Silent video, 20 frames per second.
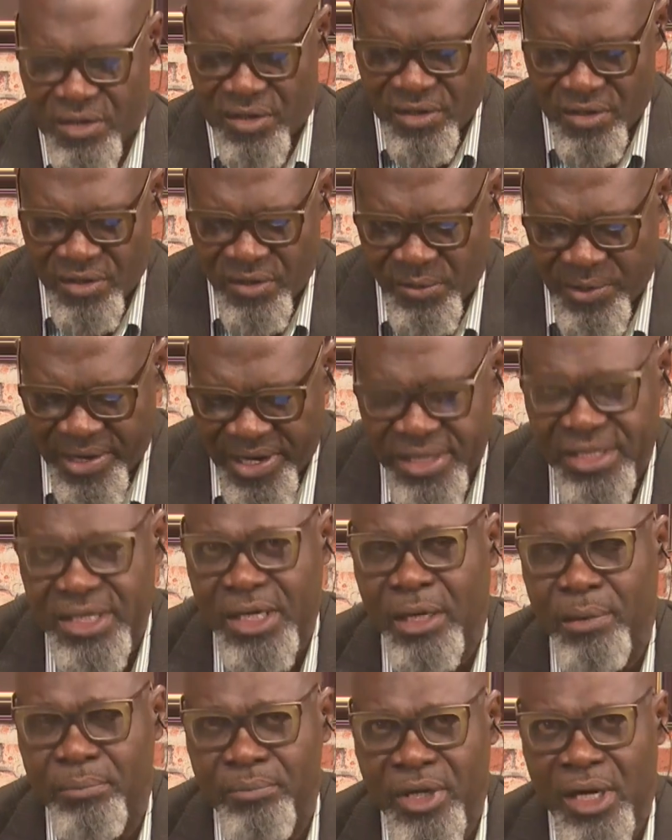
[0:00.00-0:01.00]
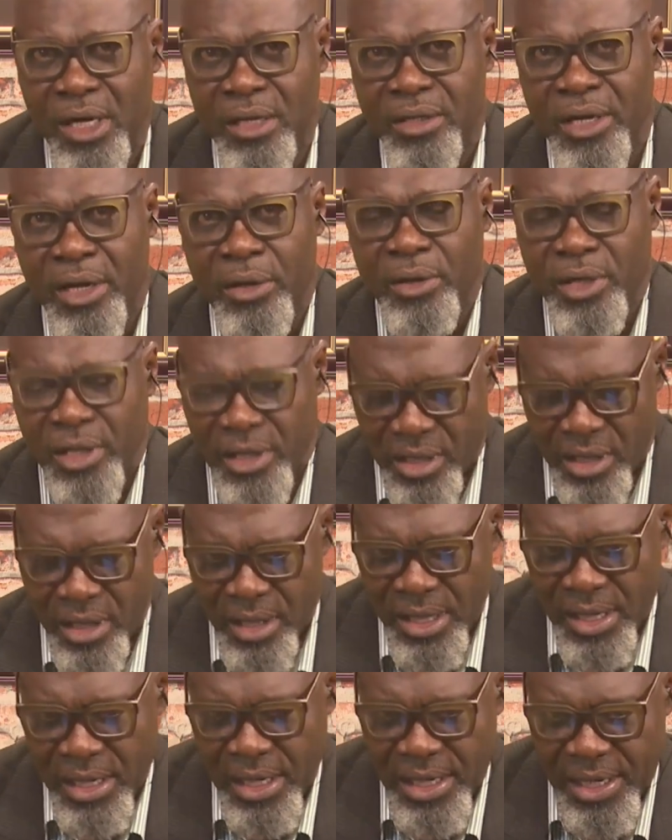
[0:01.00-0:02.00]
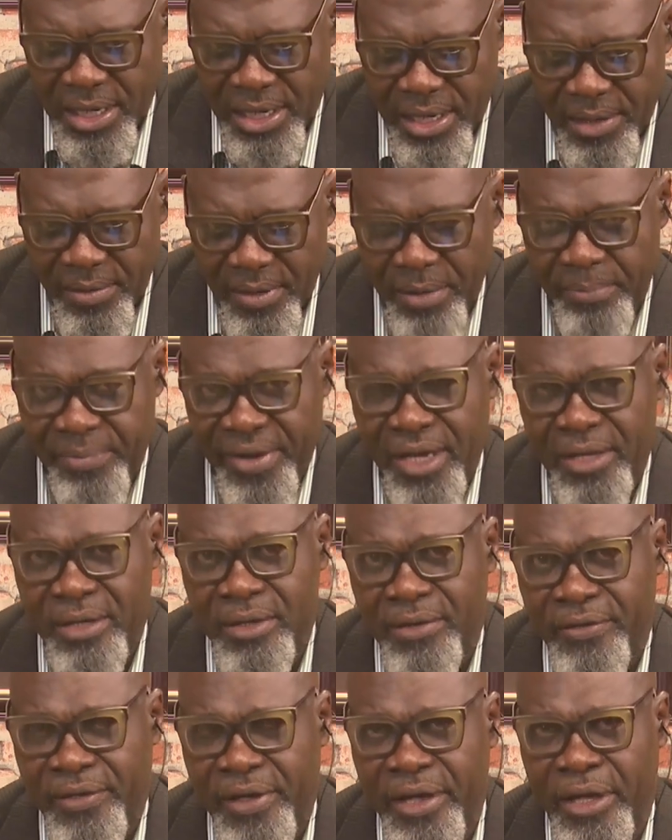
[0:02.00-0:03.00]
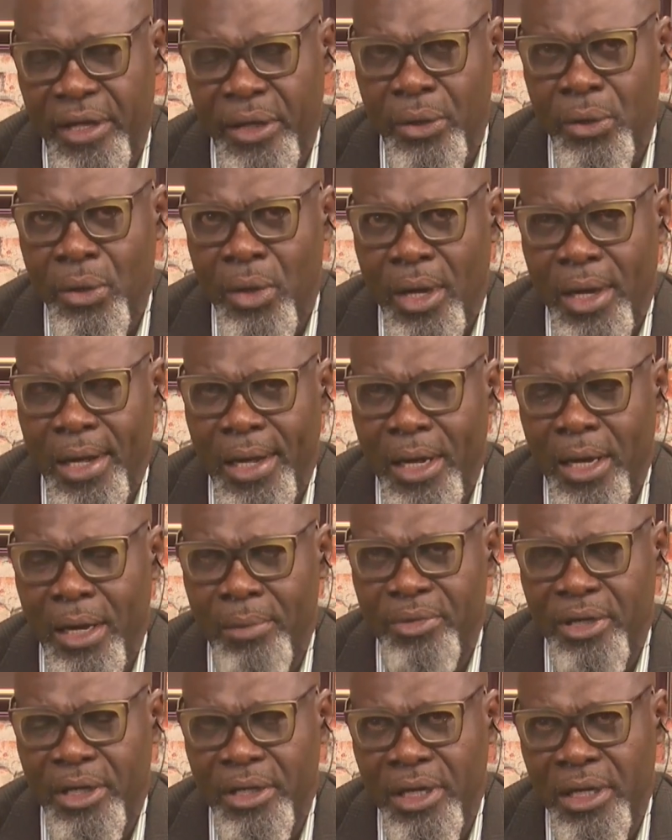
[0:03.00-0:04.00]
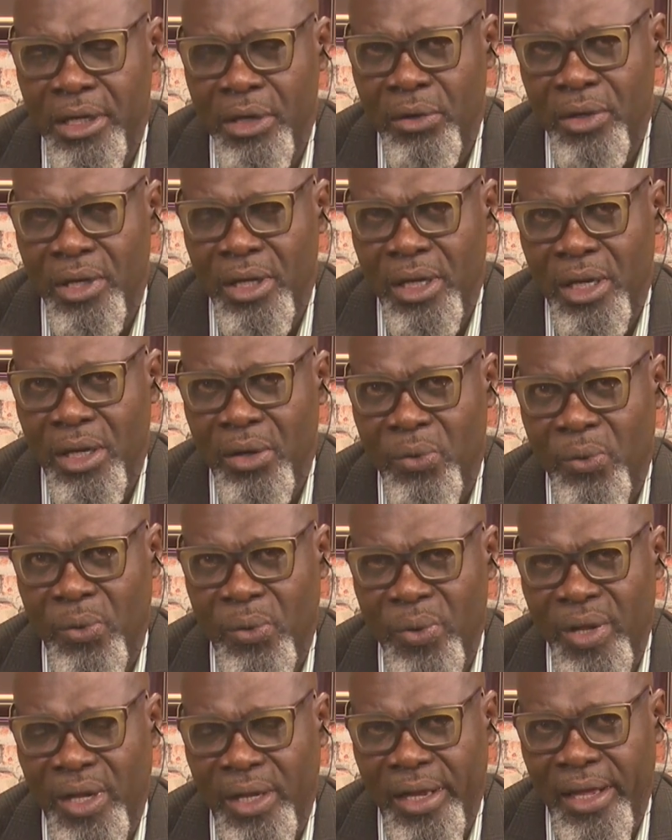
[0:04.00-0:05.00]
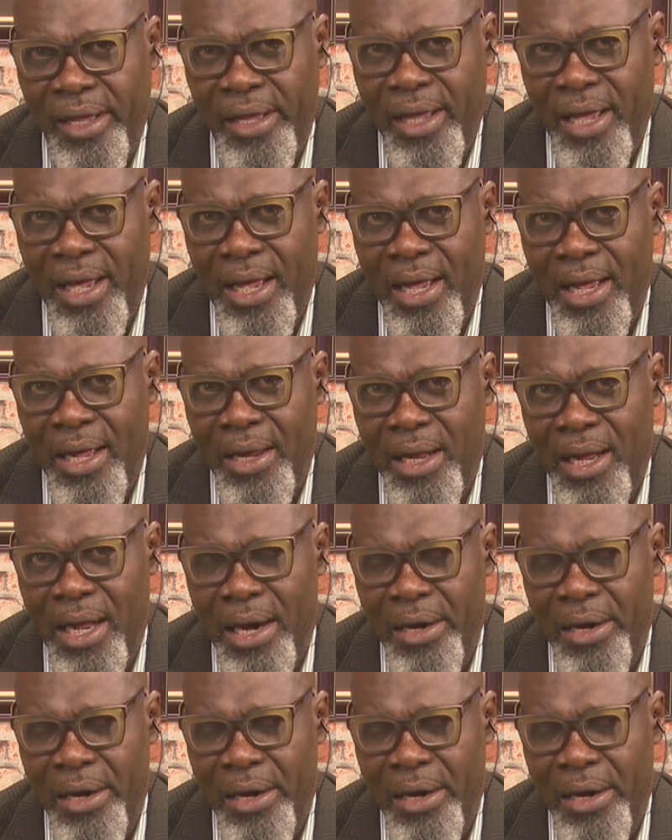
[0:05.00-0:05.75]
All right, uh, uh, Neona. Uh, ben, thank you. Uh, quickly, uh, I